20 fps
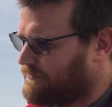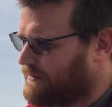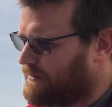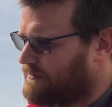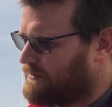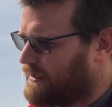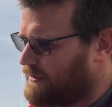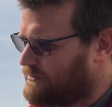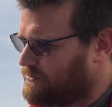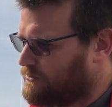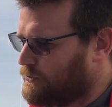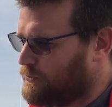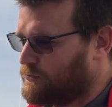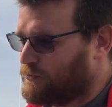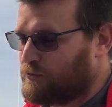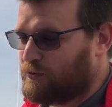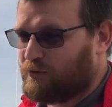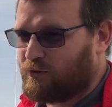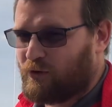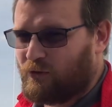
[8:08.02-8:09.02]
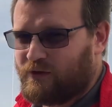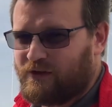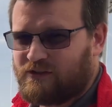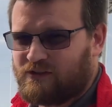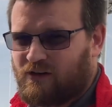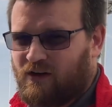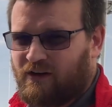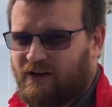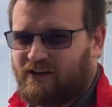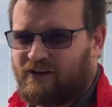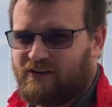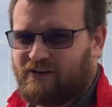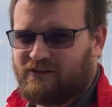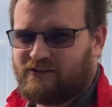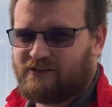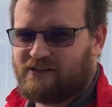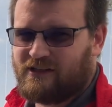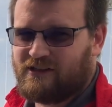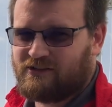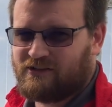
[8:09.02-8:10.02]
like that to go through and grow these on into the
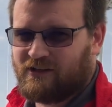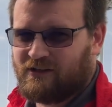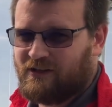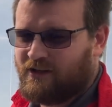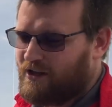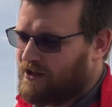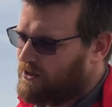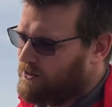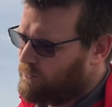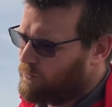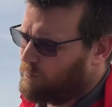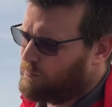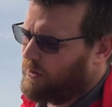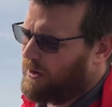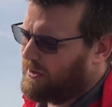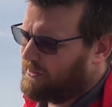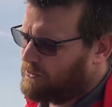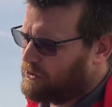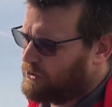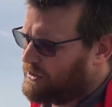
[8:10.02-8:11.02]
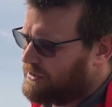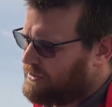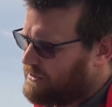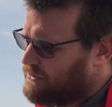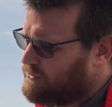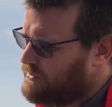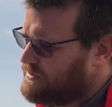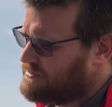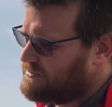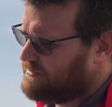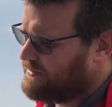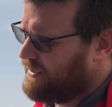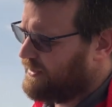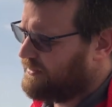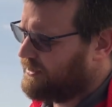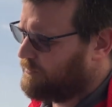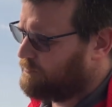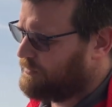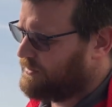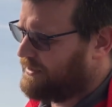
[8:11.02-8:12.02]
season, we'll probably look at increasing that
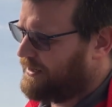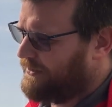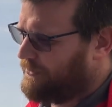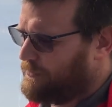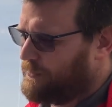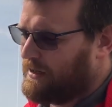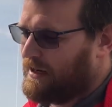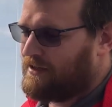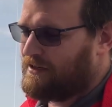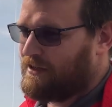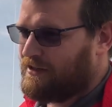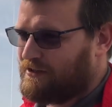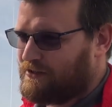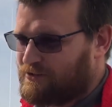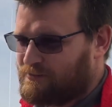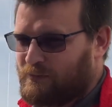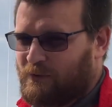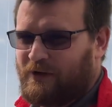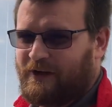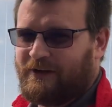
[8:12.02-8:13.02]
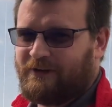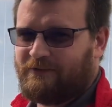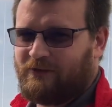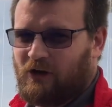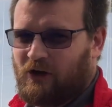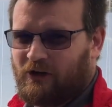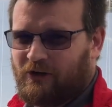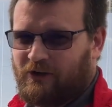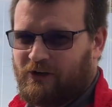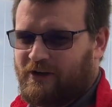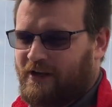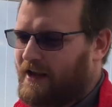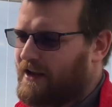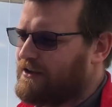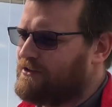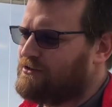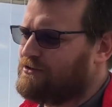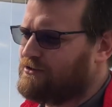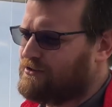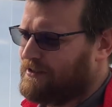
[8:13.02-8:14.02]
up. But now that we're getting into spring, longer
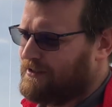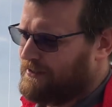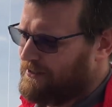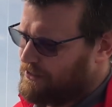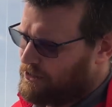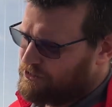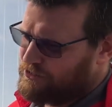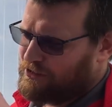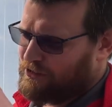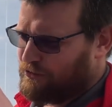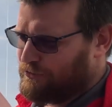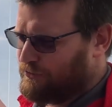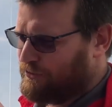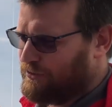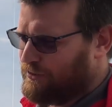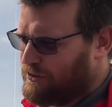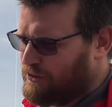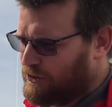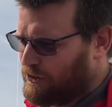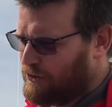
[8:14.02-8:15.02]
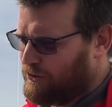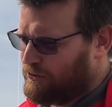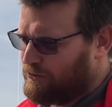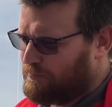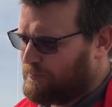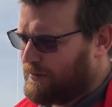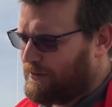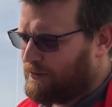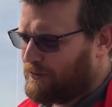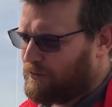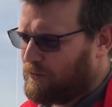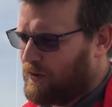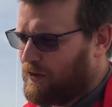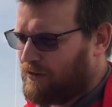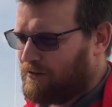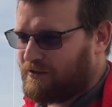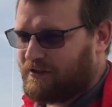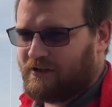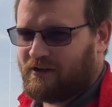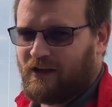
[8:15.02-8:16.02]
days, tilt to the earth, better
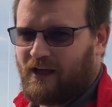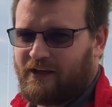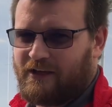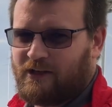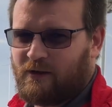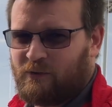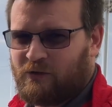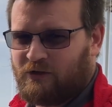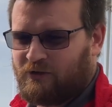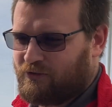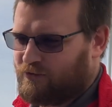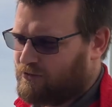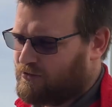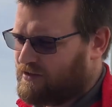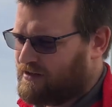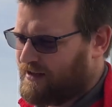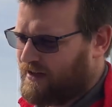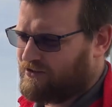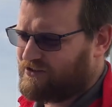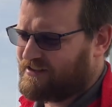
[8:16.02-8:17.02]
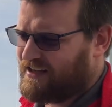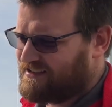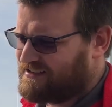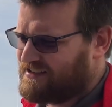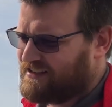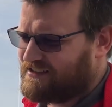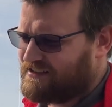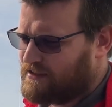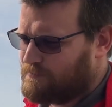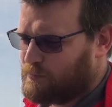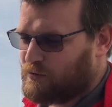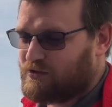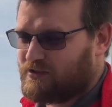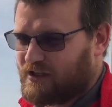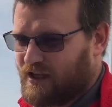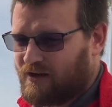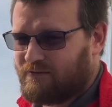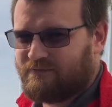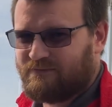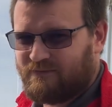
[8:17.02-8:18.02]
quality of light coming into the greenhouse at
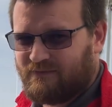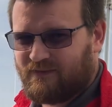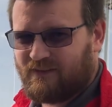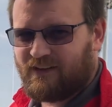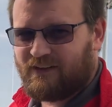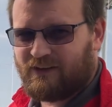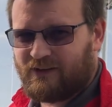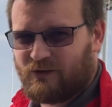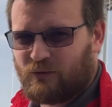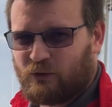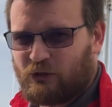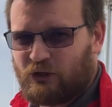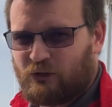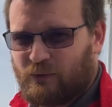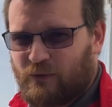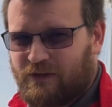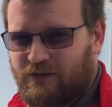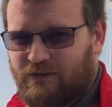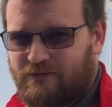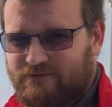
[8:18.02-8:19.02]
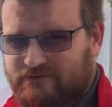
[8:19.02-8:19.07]
60%, I think we're good with.